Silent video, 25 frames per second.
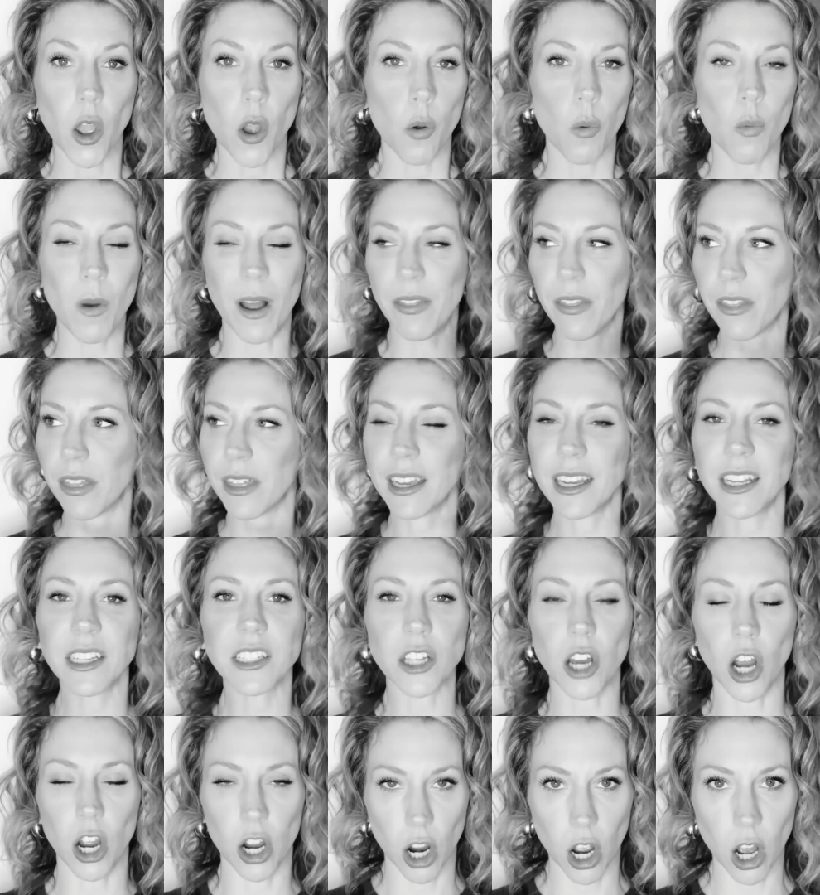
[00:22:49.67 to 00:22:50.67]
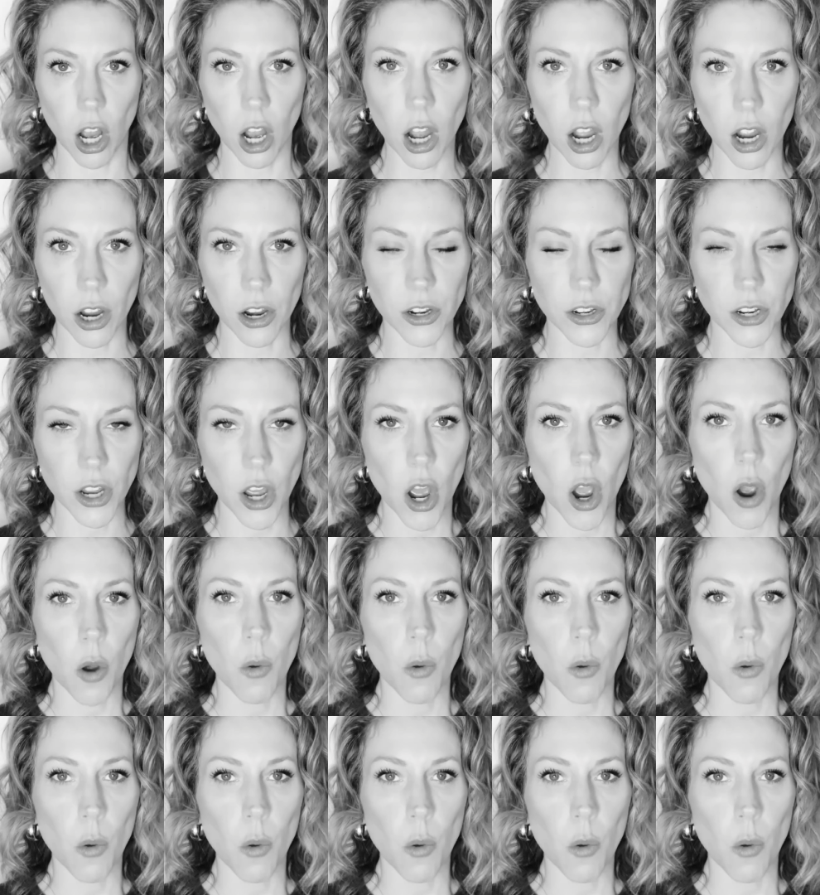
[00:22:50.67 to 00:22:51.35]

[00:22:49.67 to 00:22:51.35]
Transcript: when things are hard,